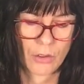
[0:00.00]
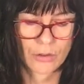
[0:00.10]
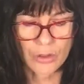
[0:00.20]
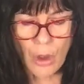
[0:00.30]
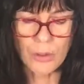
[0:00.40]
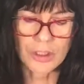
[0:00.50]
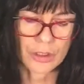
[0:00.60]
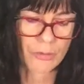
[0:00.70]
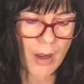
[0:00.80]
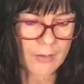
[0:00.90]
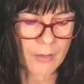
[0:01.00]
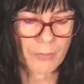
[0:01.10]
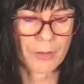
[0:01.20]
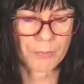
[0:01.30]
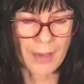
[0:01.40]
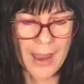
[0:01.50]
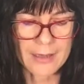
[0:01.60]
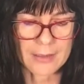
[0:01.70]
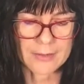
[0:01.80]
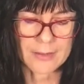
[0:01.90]
So he struck them with
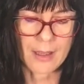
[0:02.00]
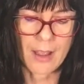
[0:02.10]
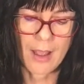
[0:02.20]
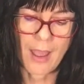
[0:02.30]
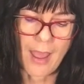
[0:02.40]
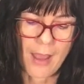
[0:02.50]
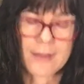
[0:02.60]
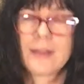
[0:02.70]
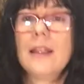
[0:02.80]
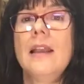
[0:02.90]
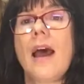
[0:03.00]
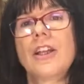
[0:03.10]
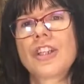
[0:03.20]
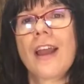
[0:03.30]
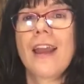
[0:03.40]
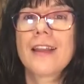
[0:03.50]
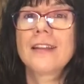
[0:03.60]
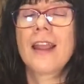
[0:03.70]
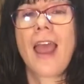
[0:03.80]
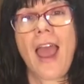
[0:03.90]
blindness as Elisha had
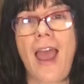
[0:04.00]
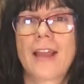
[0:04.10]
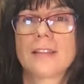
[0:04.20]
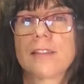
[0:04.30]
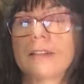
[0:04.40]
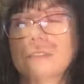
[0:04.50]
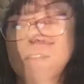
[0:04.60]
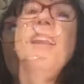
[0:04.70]
asked.